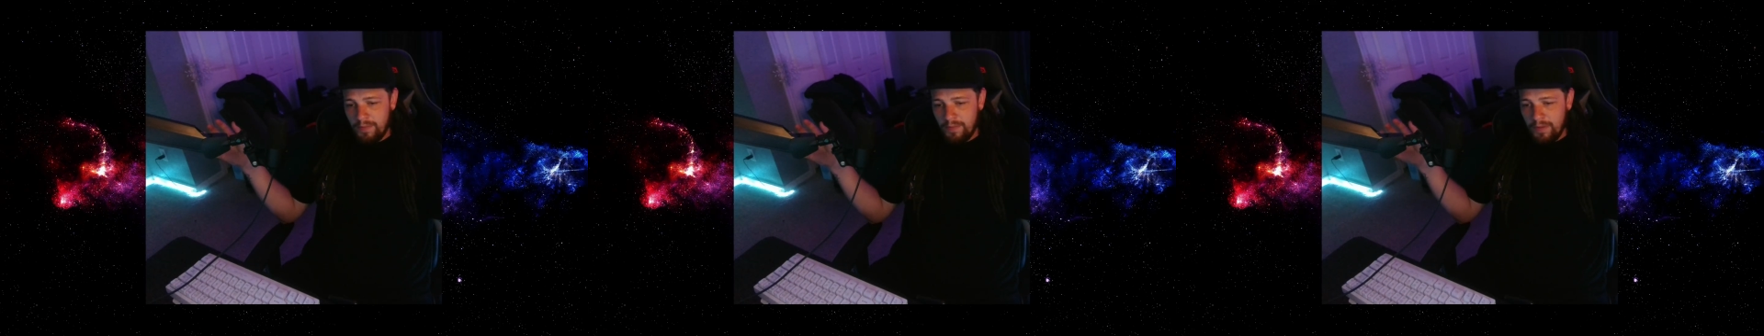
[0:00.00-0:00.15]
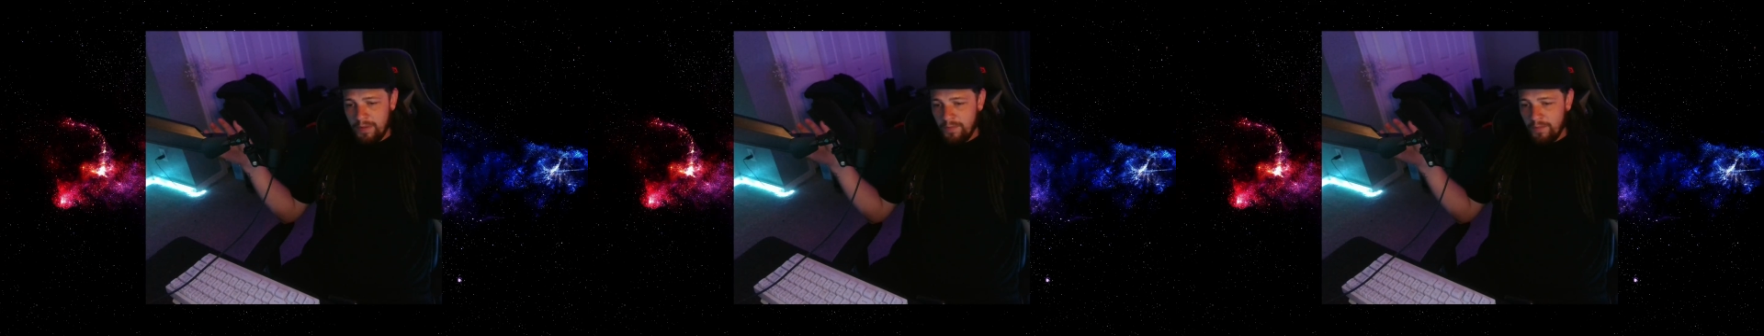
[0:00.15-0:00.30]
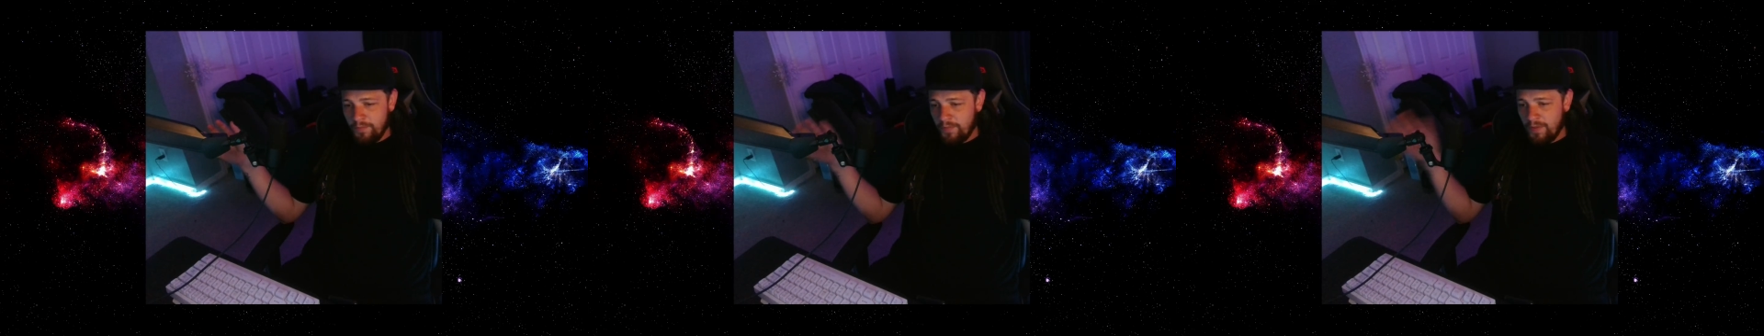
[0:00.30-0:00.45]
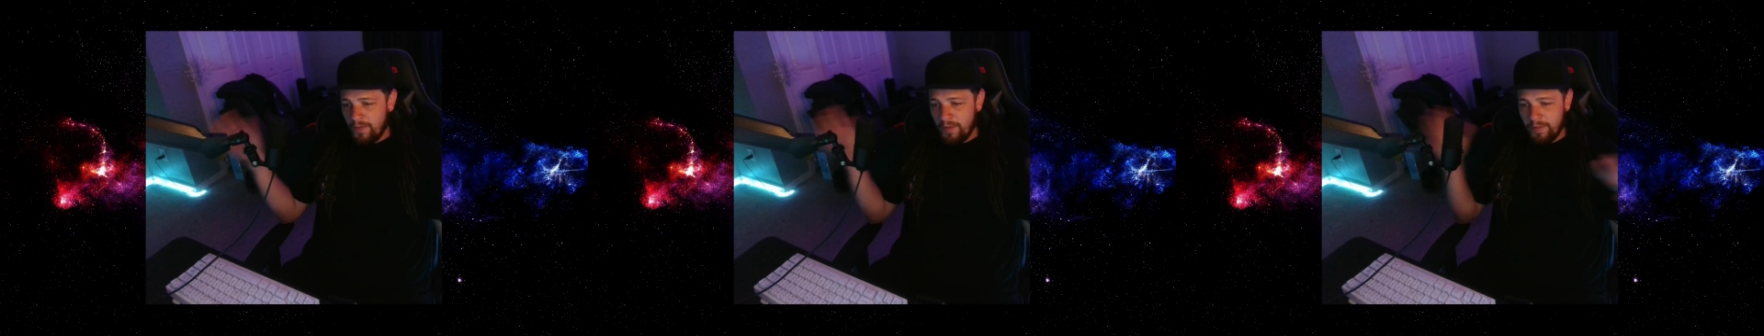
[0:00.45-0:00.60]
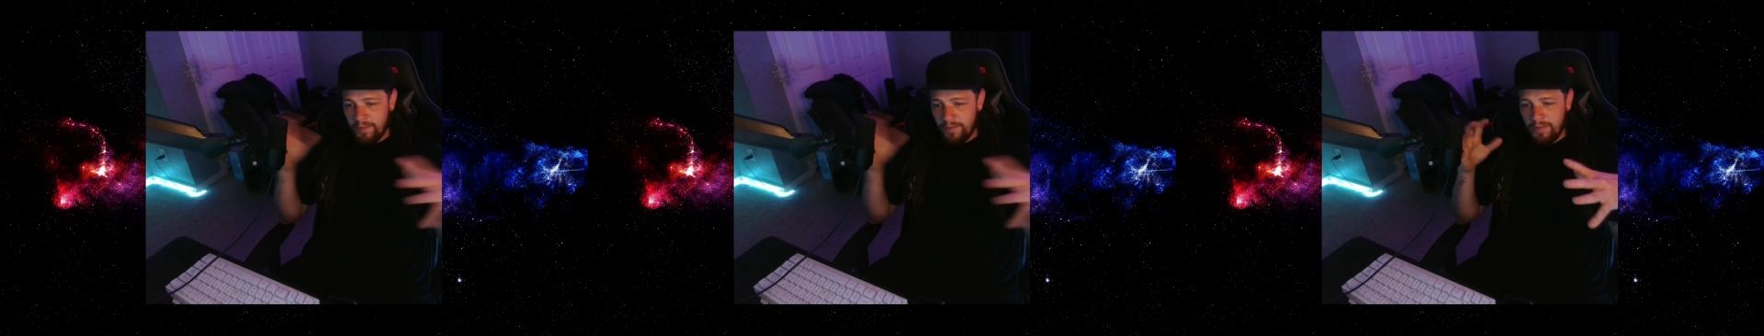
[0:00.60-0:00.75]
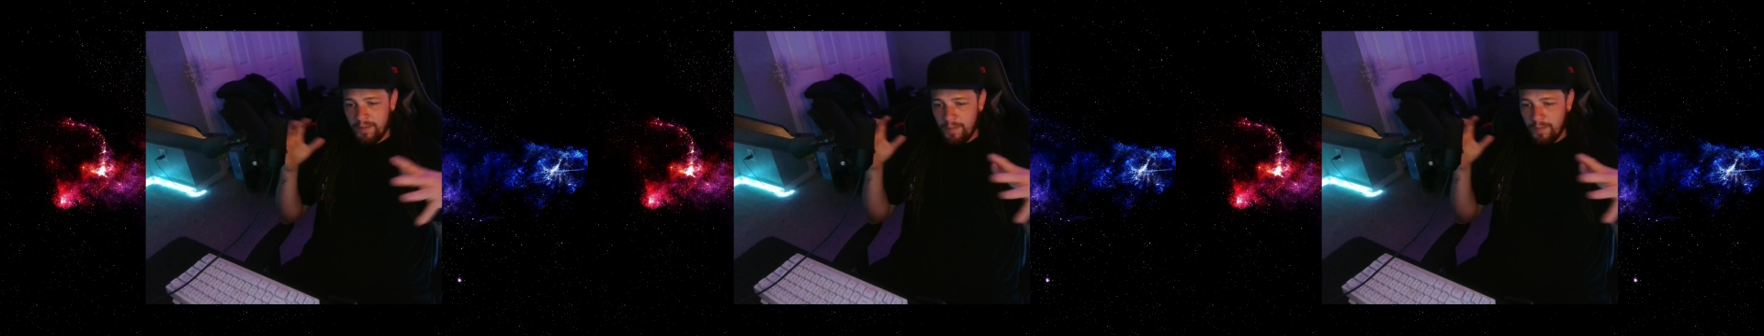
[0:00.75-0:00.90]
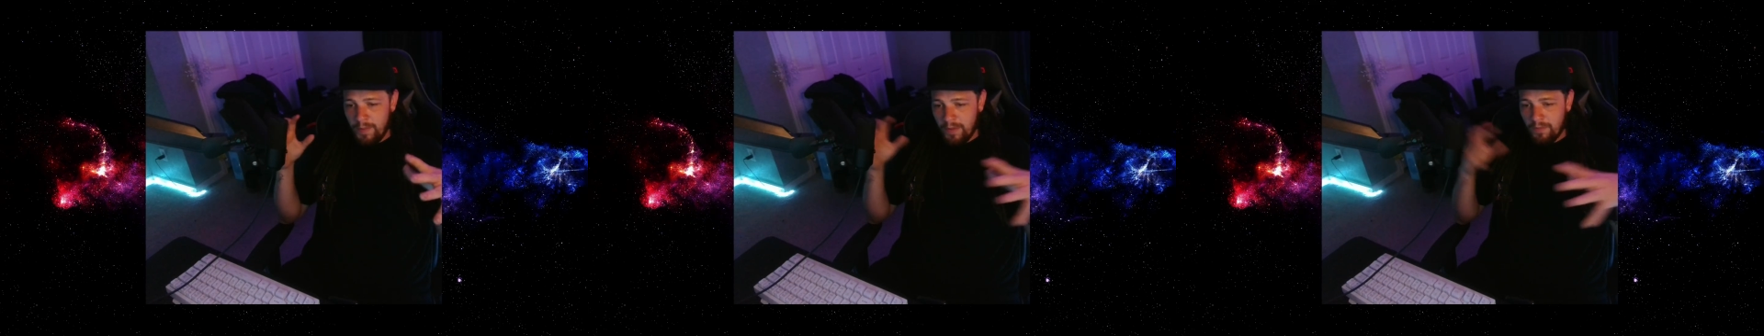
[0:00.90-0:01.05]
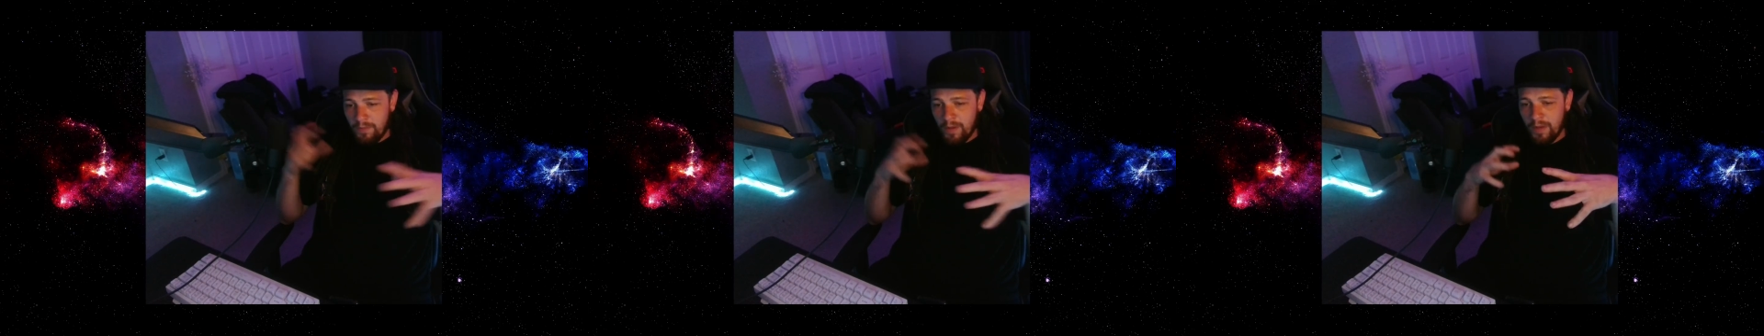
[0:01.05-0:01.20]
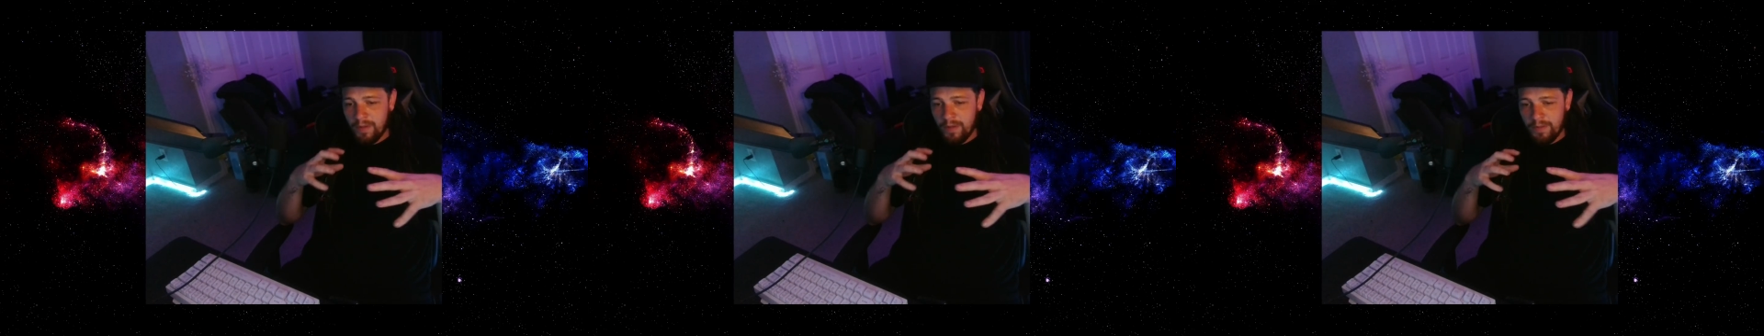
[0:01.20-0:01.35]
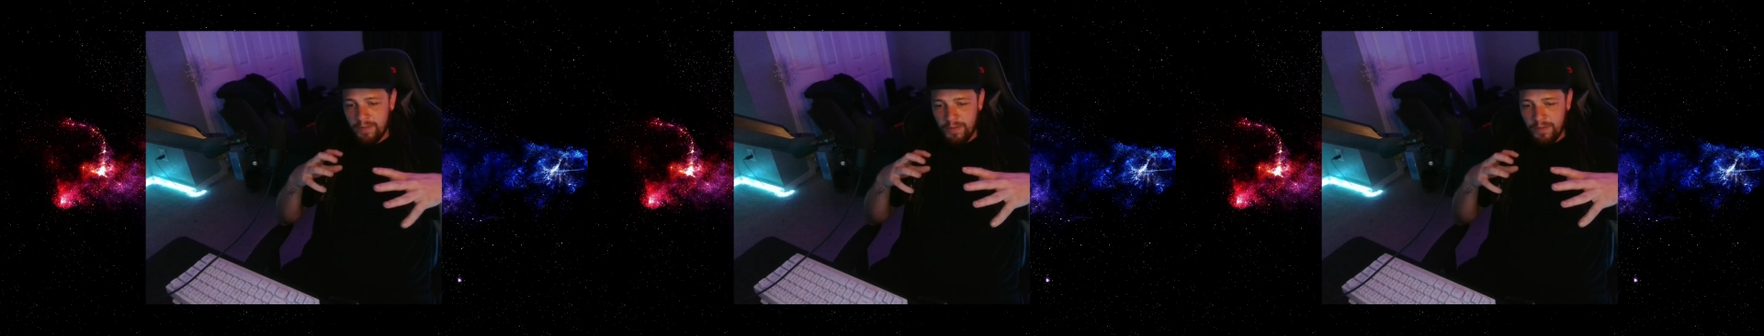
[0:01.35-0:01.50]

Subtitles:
influx into my Rocket League